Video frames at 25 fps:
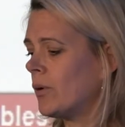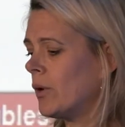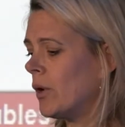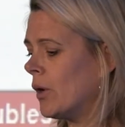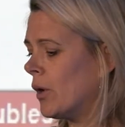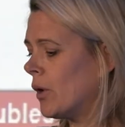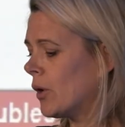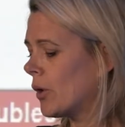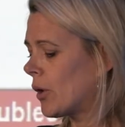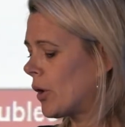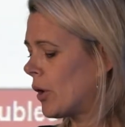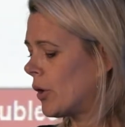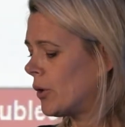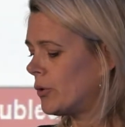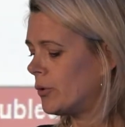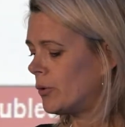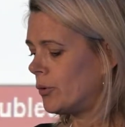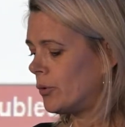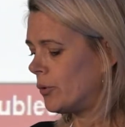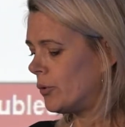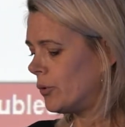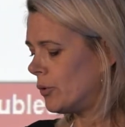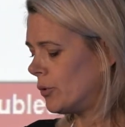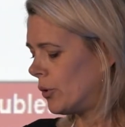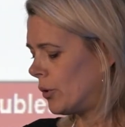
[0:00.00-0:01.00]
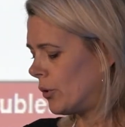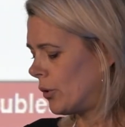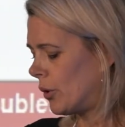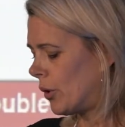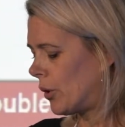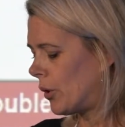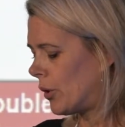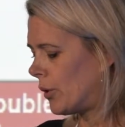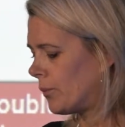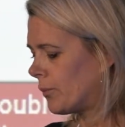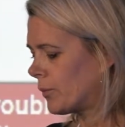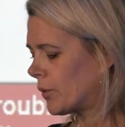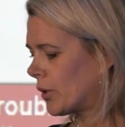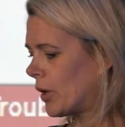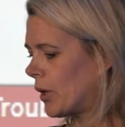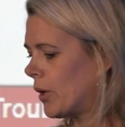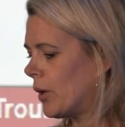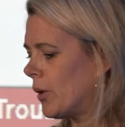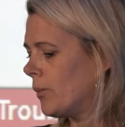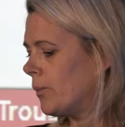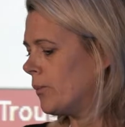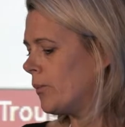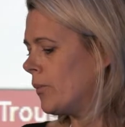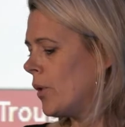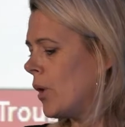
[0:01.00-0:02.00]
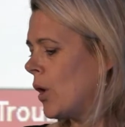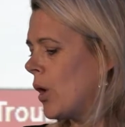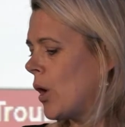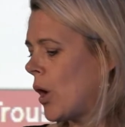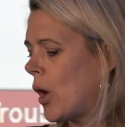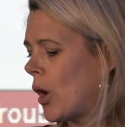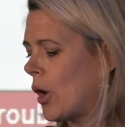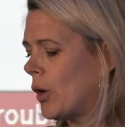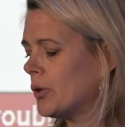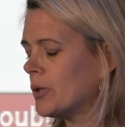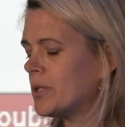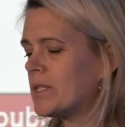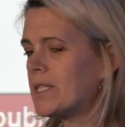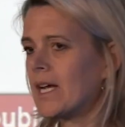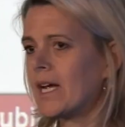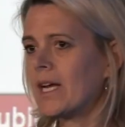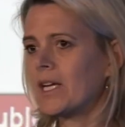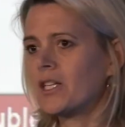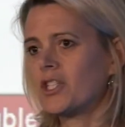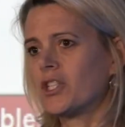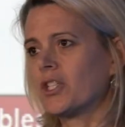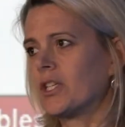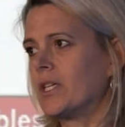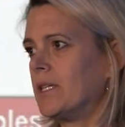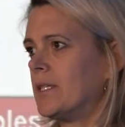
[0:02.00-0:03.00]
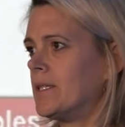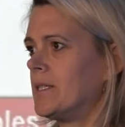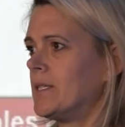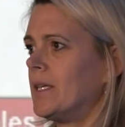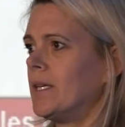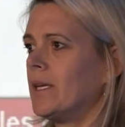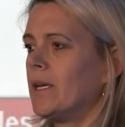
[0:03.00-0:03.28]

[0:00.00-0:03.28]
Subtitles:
that a very easy task, such as